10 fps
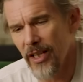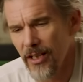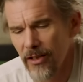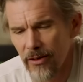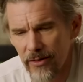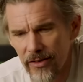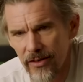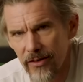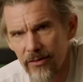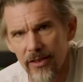years,
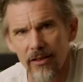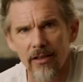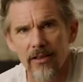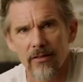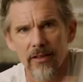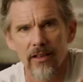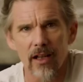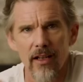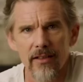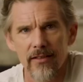you start to
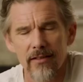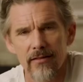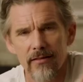realize